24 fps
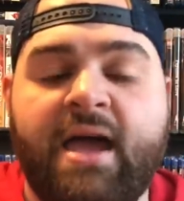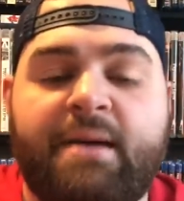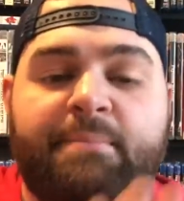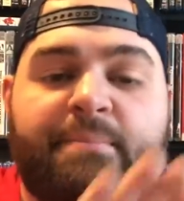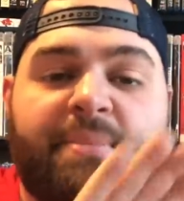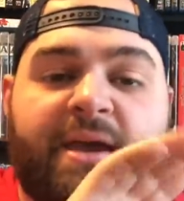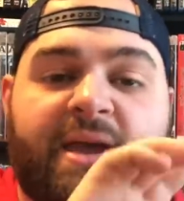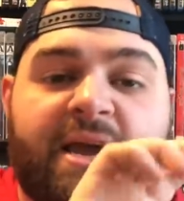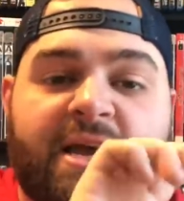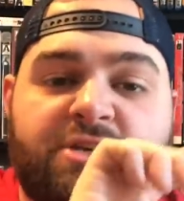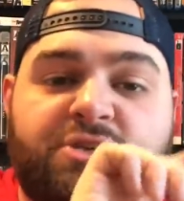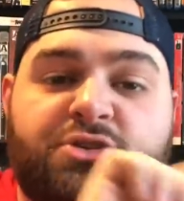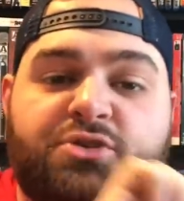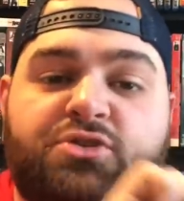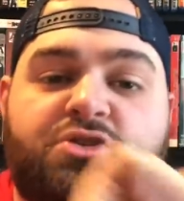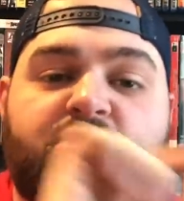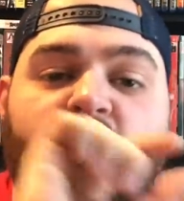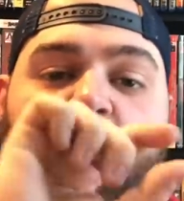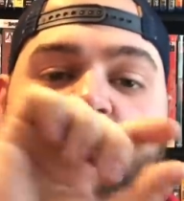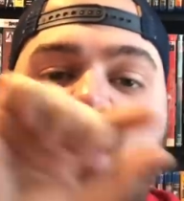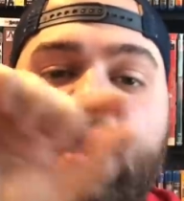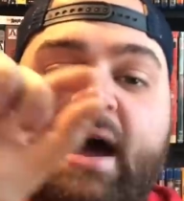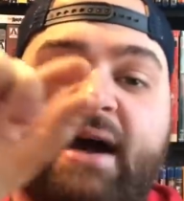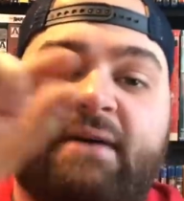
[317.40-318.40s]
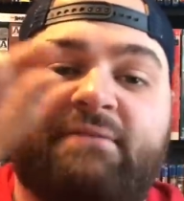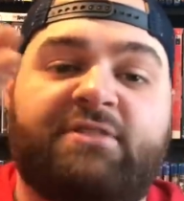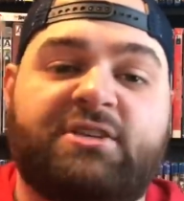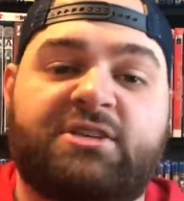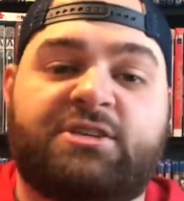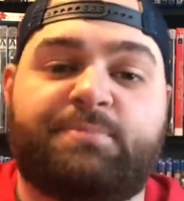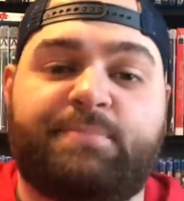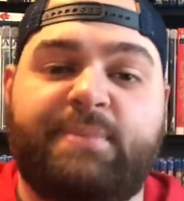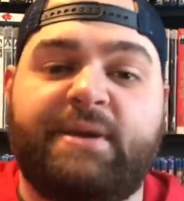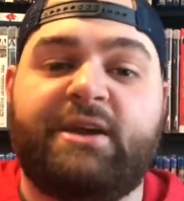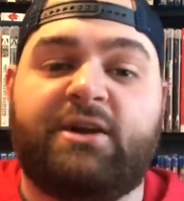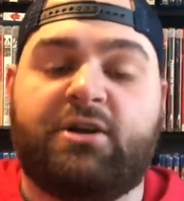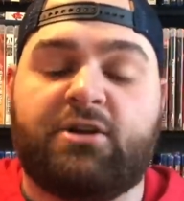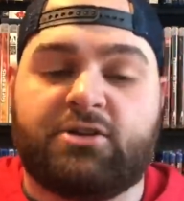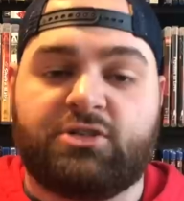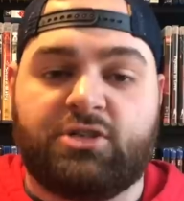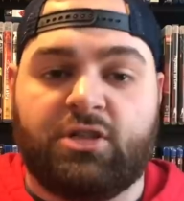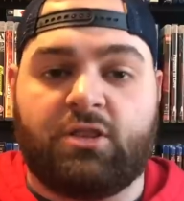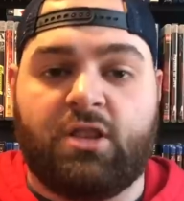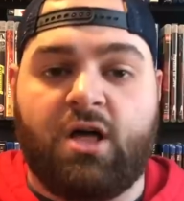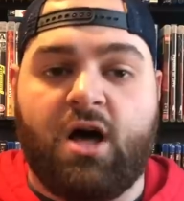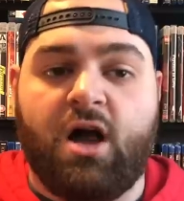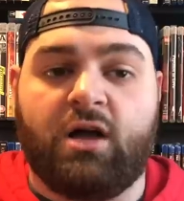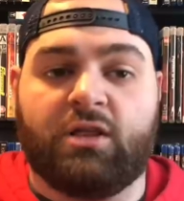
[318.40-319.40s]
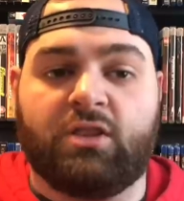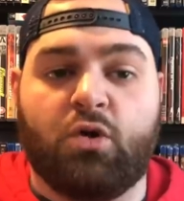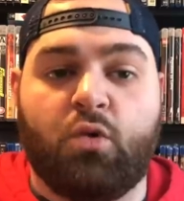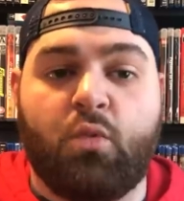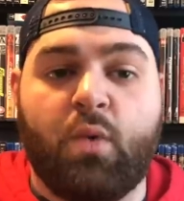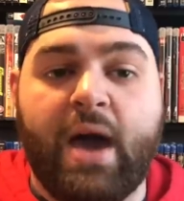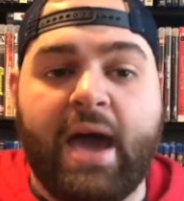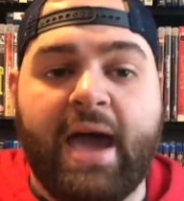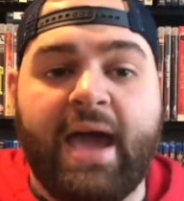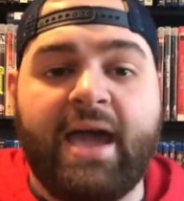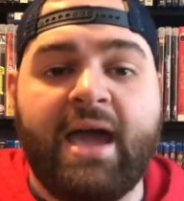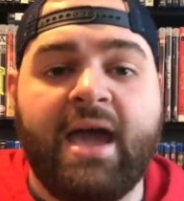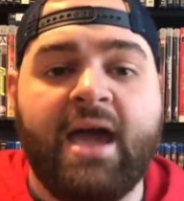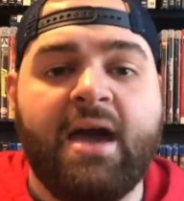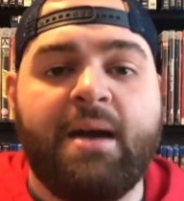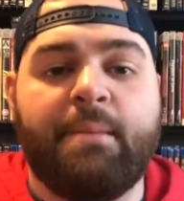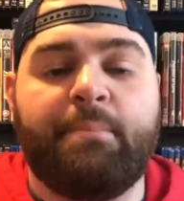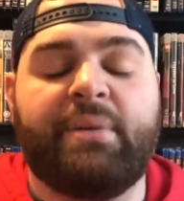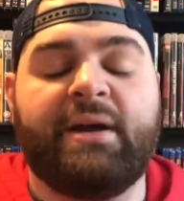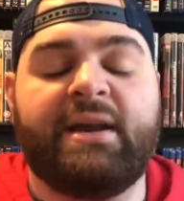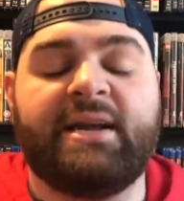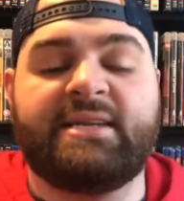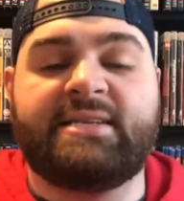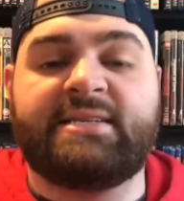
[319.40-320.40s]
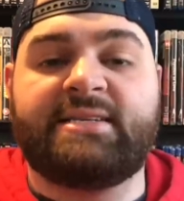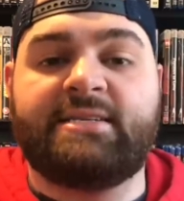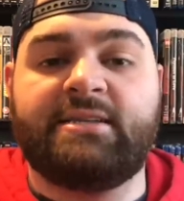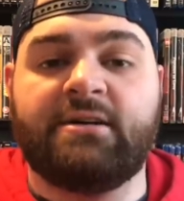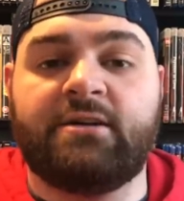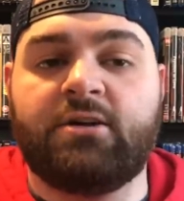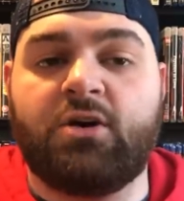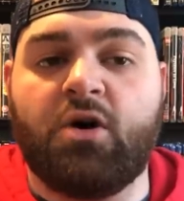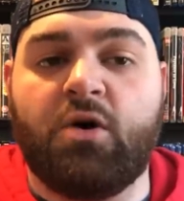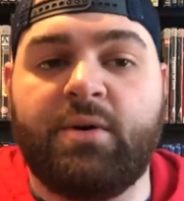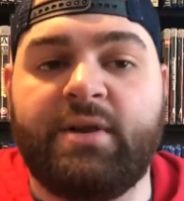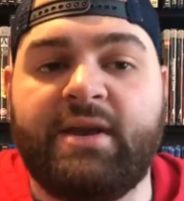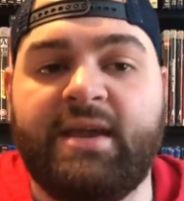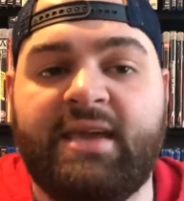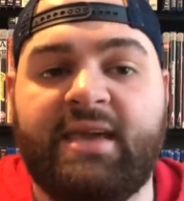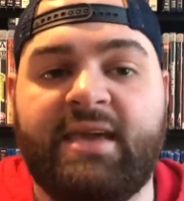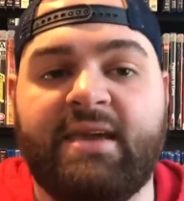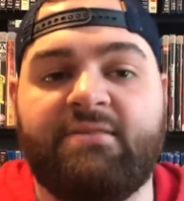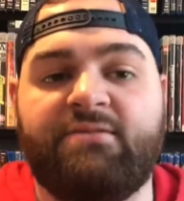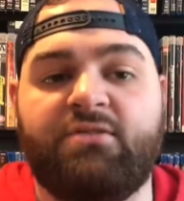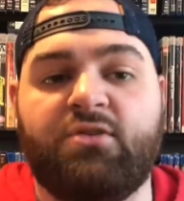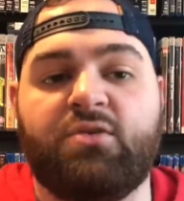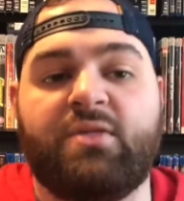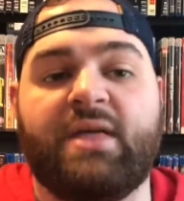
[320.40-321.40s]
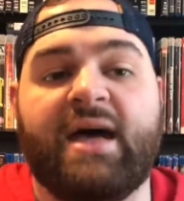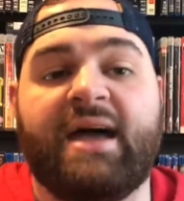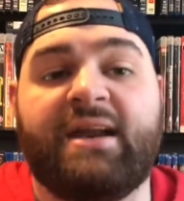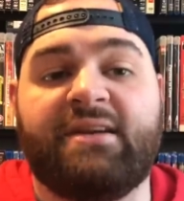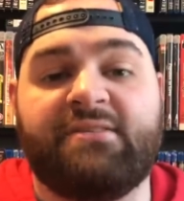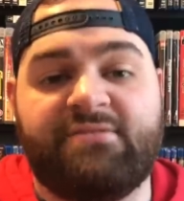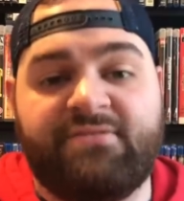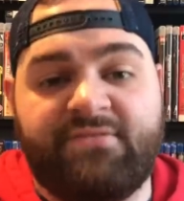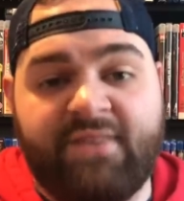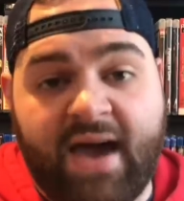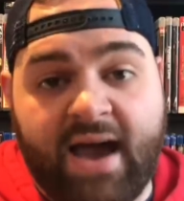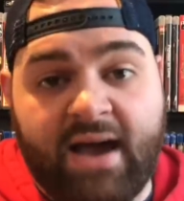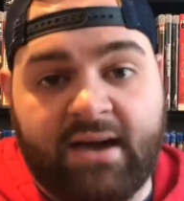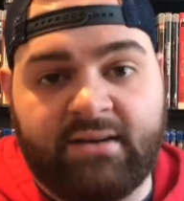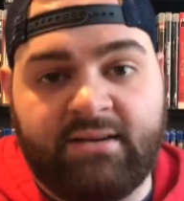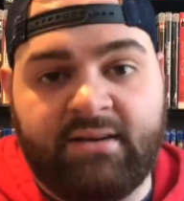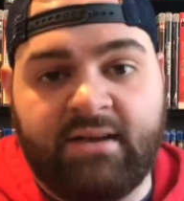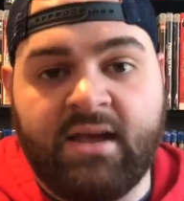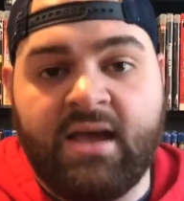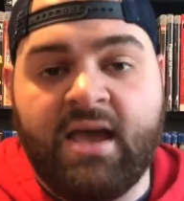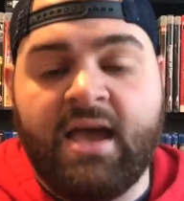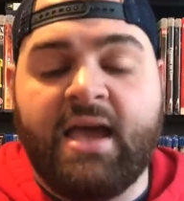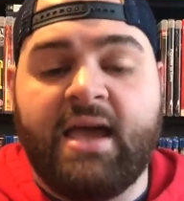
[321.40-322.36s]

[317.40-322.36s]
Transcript: because you don't have the speakers along the way, but it's still going to give you that effect.